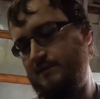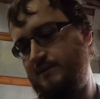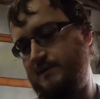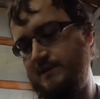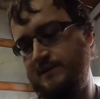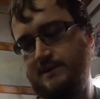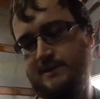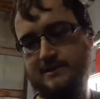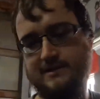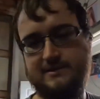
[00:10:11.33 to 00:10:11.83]

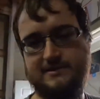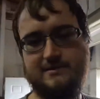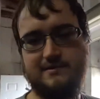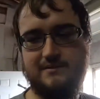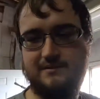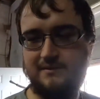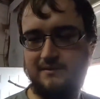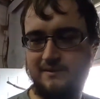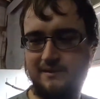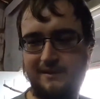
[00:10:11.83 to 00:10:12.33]
And
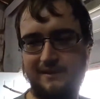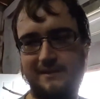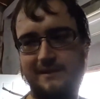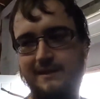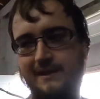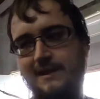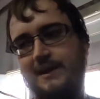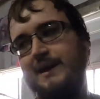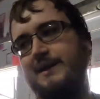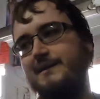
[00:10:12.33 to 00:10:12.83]

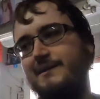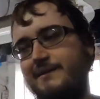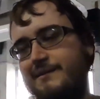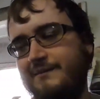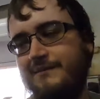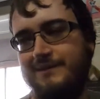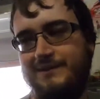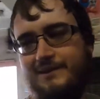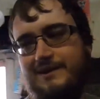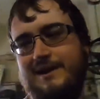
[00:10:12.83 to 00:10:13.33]
I
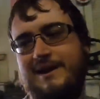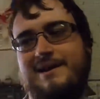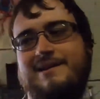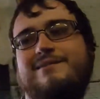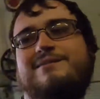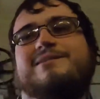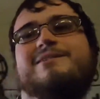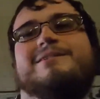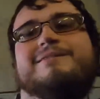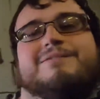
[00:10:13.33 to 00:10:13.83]
don't
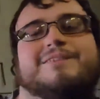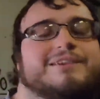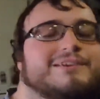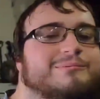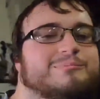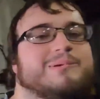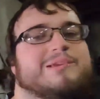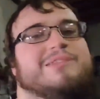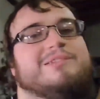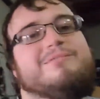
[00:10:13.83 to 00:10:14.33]
know if they'll
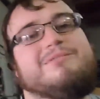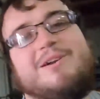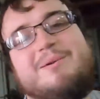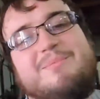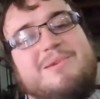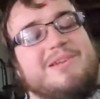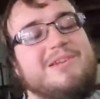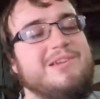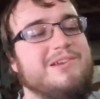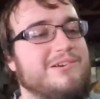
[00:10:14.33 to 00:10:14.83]
be the
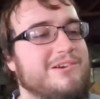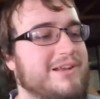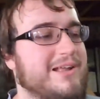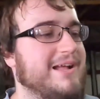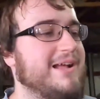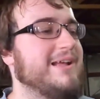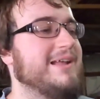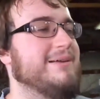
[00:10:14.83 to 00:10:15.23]
remedy or not.